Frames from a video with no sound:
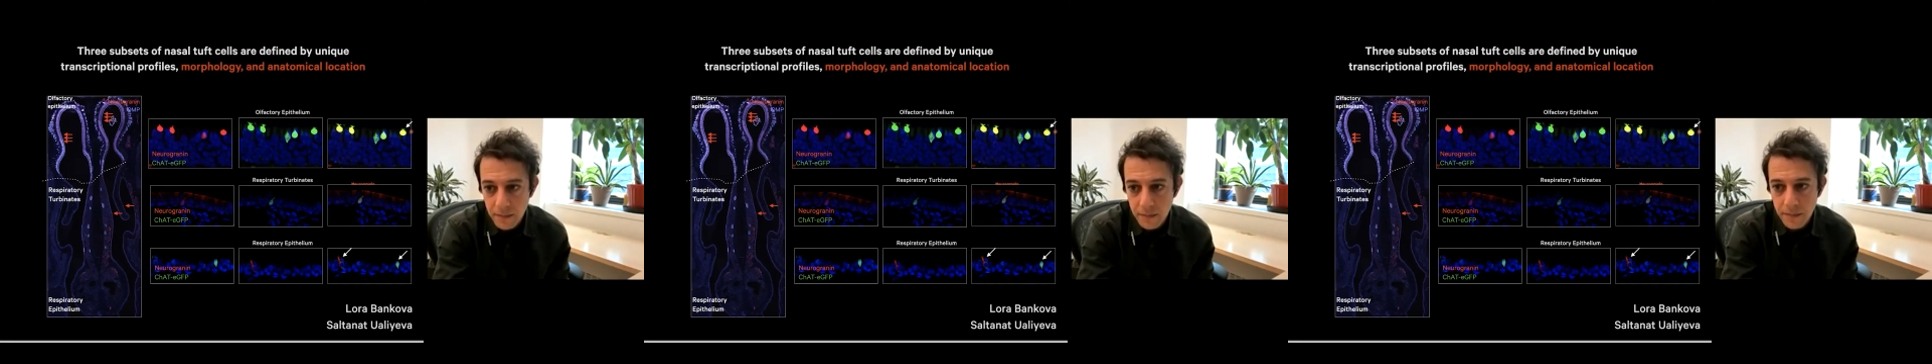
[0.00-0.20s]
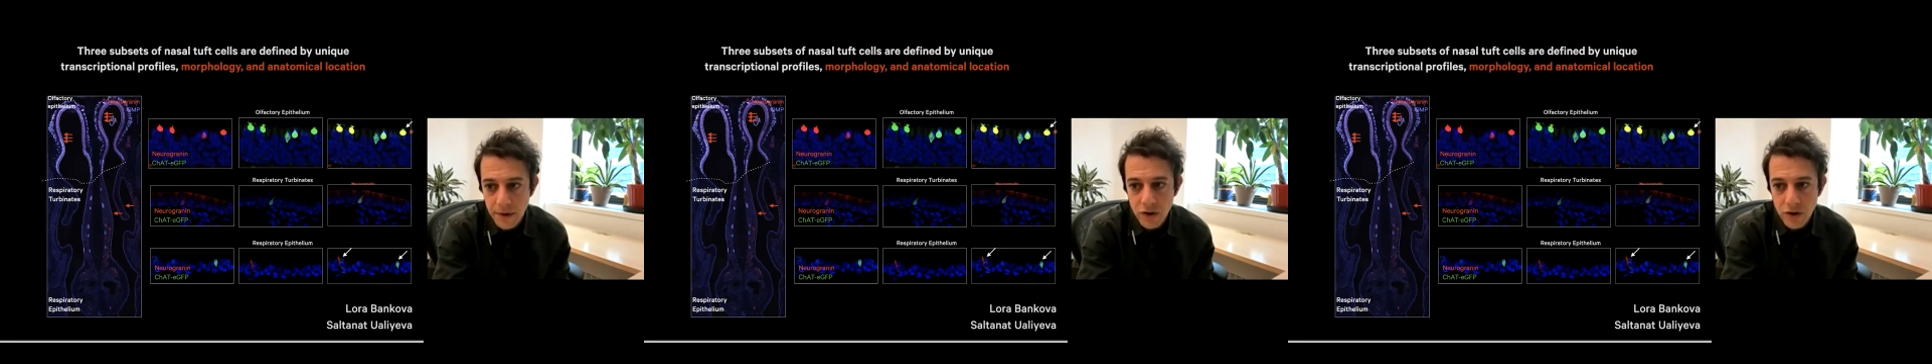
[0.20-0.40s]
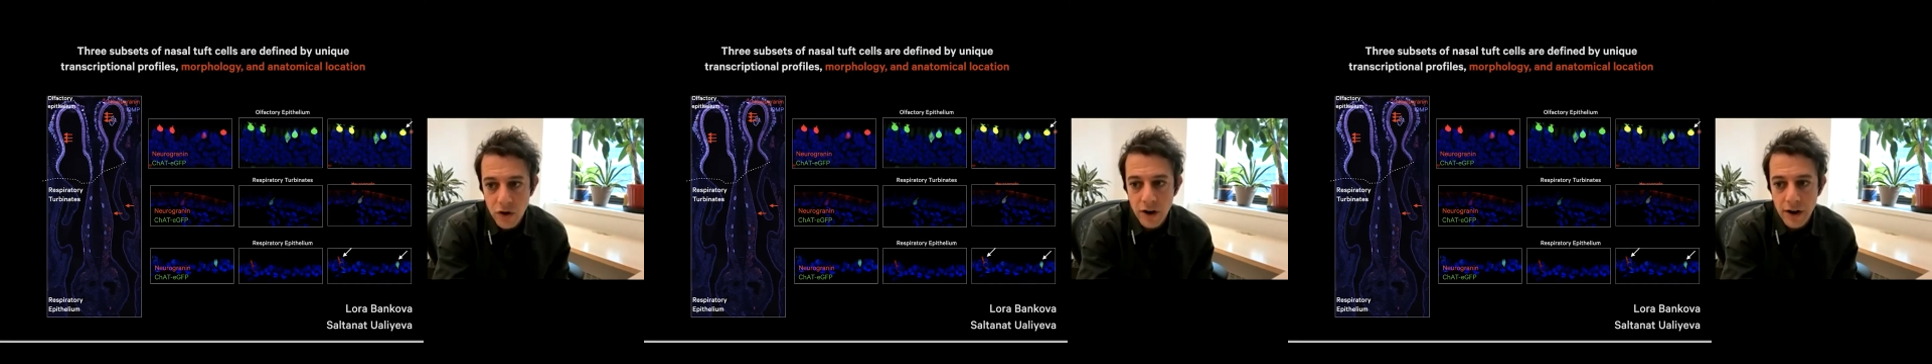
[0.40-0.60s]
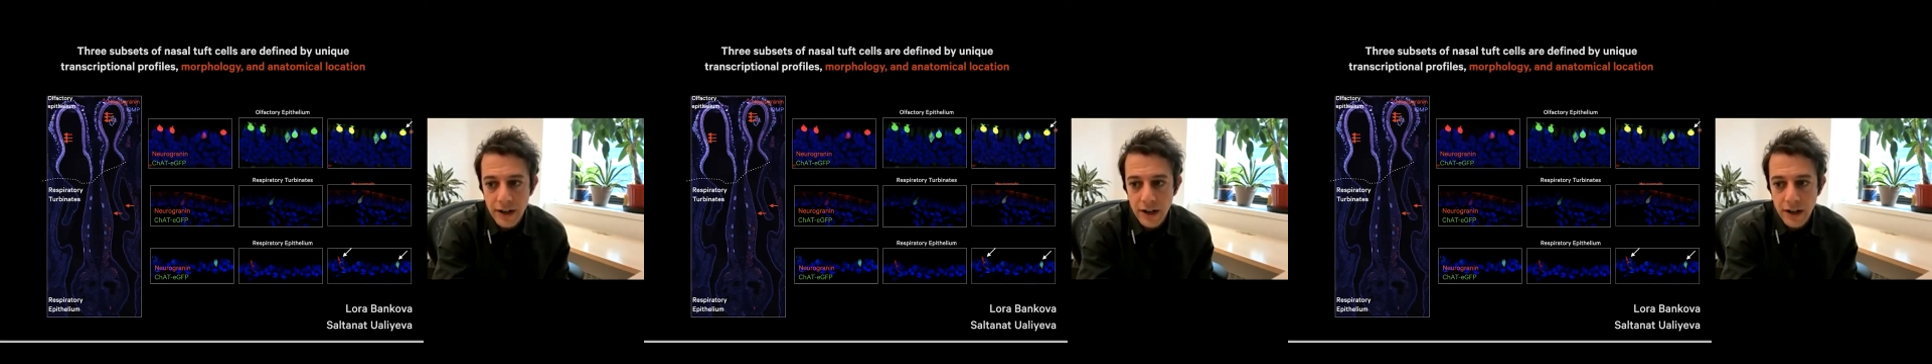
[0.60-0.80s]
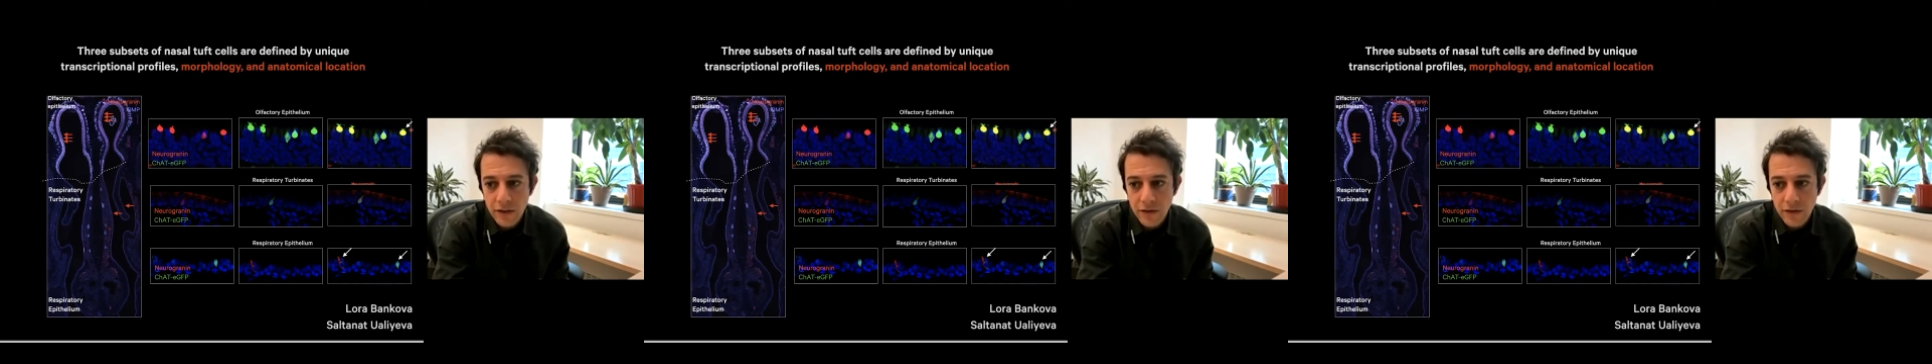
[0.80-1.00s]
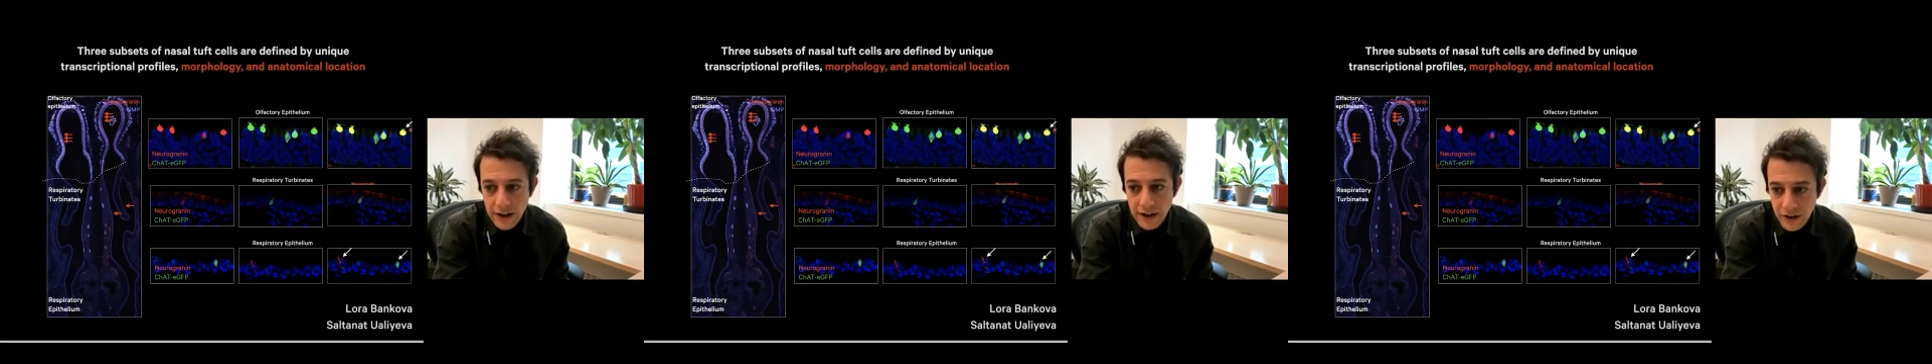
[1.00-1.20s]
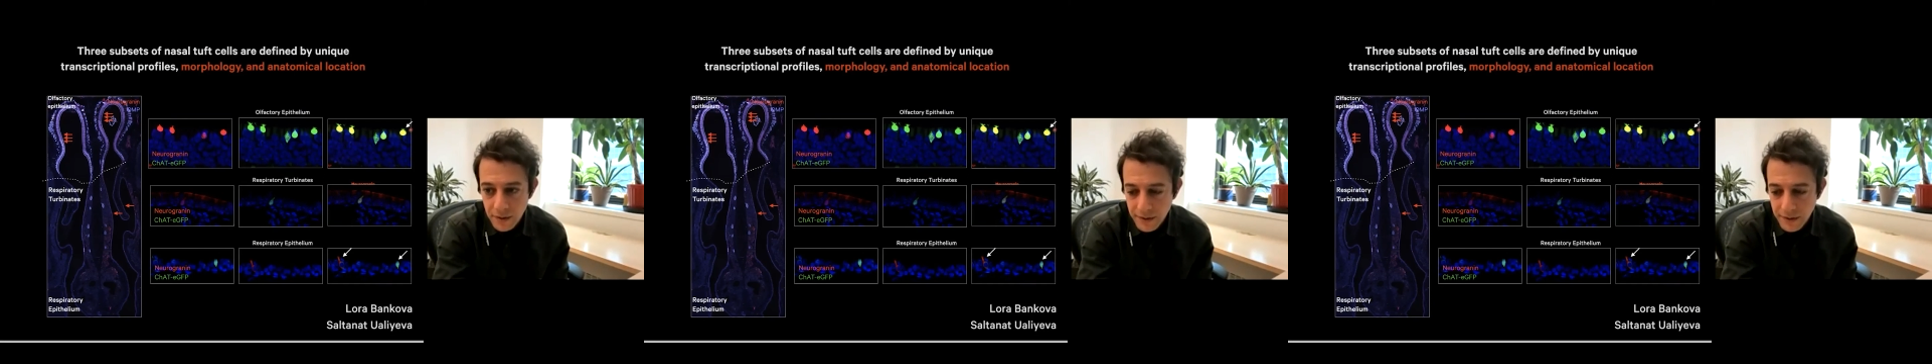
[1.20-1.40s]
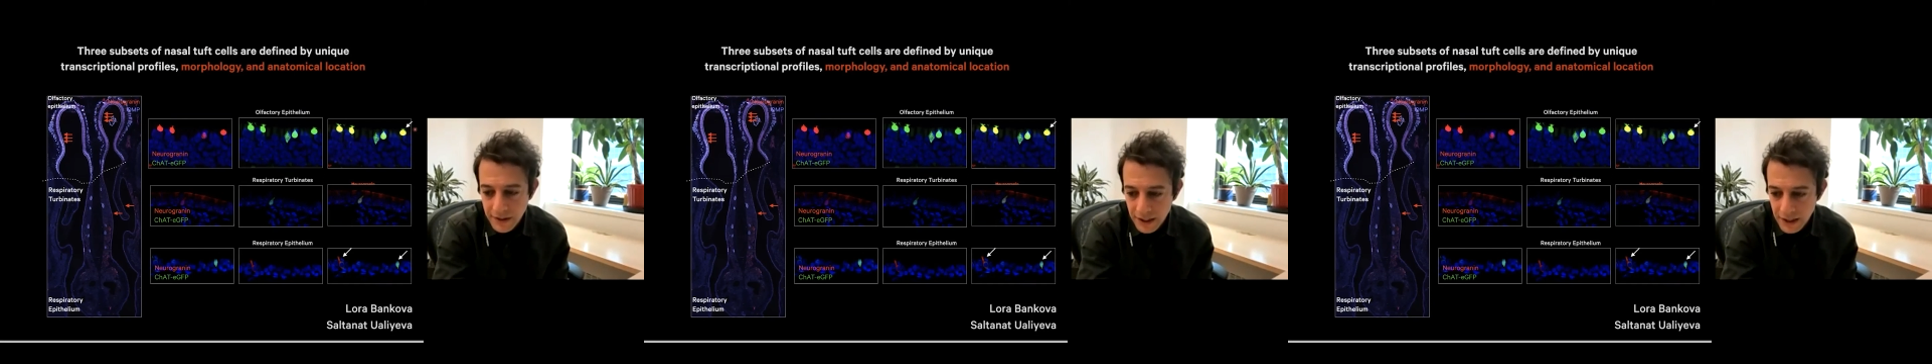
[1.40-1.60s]
majority olfactory
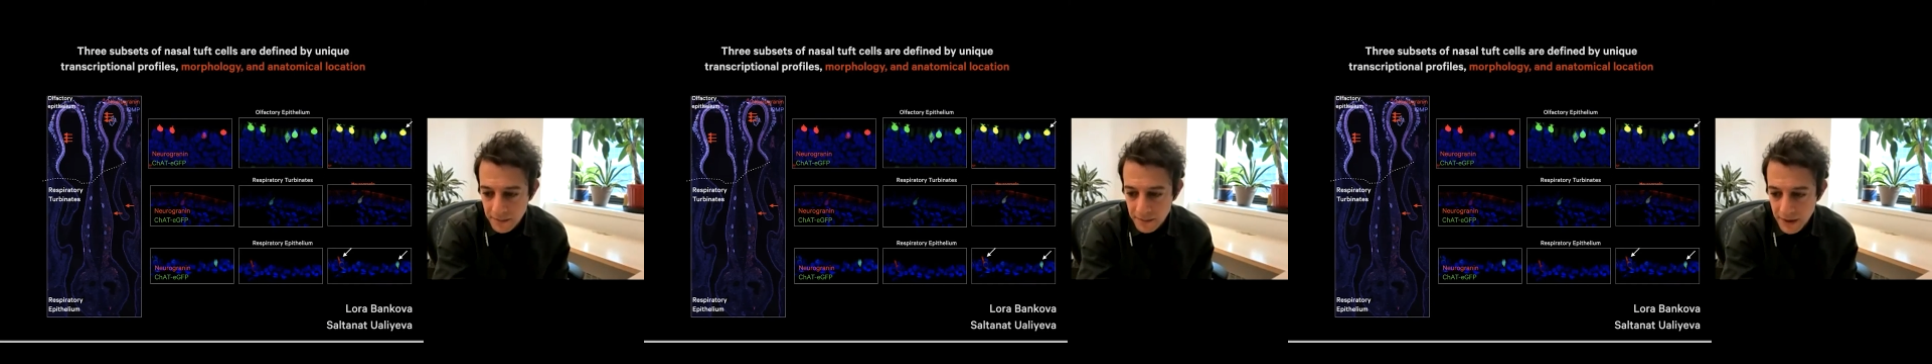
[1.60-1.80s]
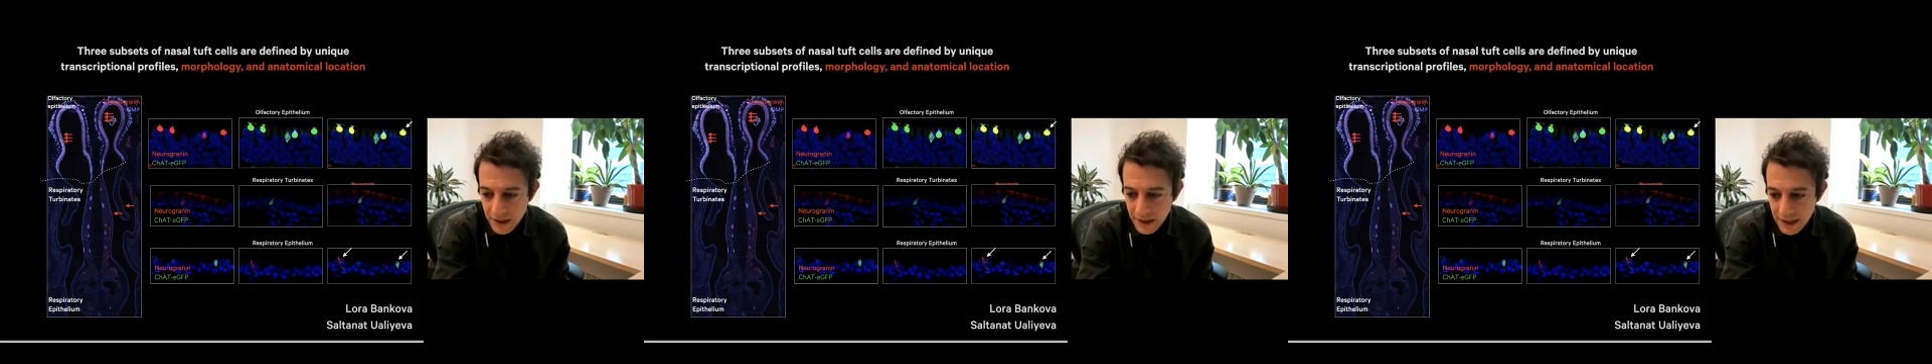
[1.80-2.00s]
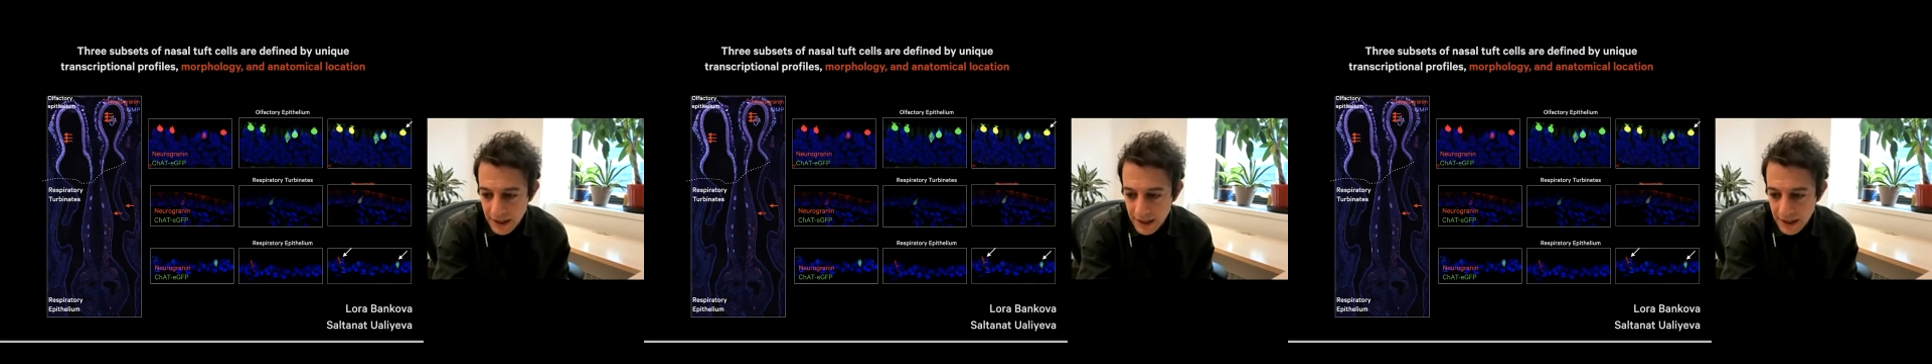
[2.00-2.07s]
epithelium